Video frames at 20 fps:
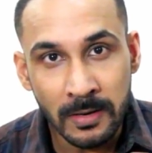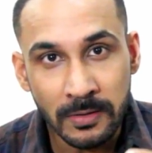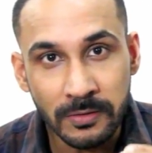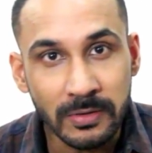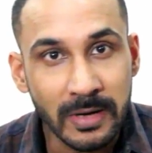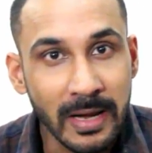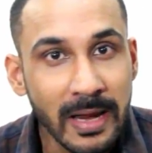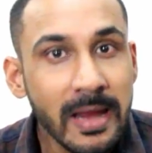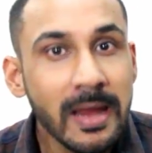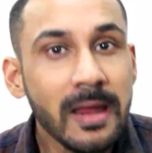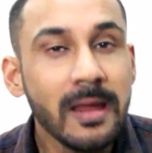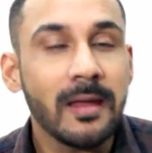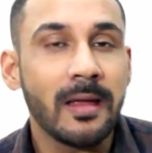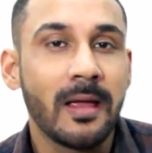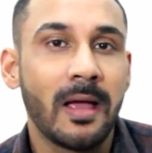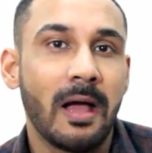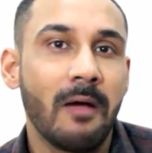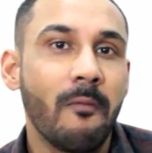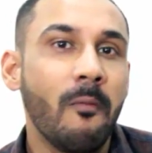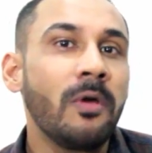Today,
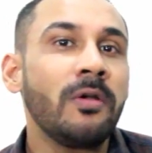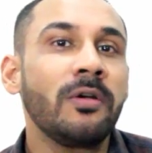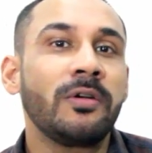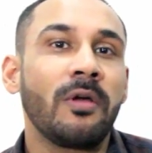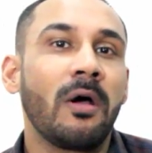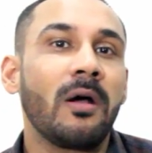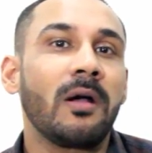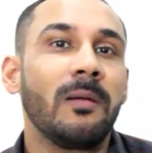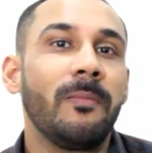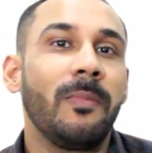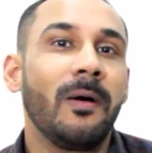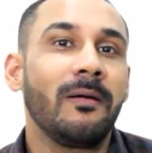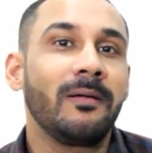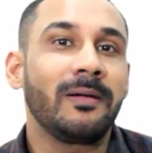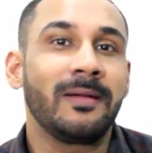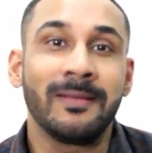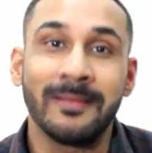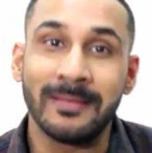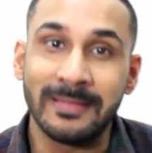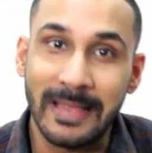I want to talk about
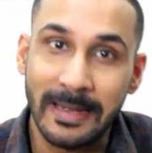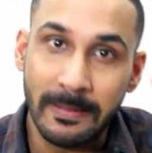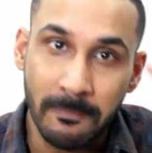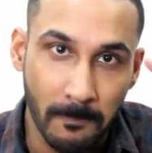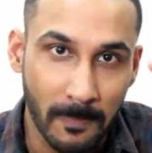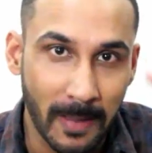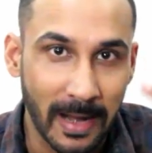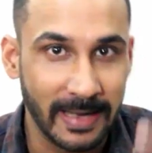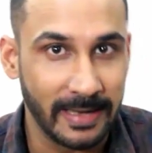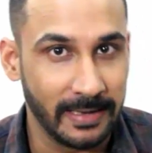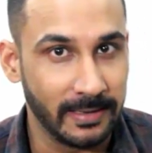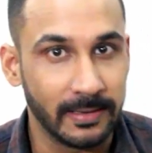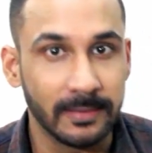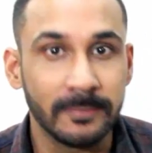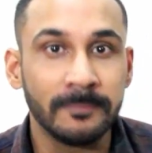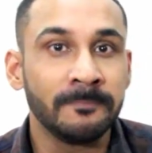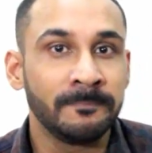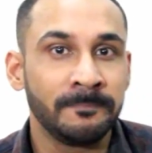that mind.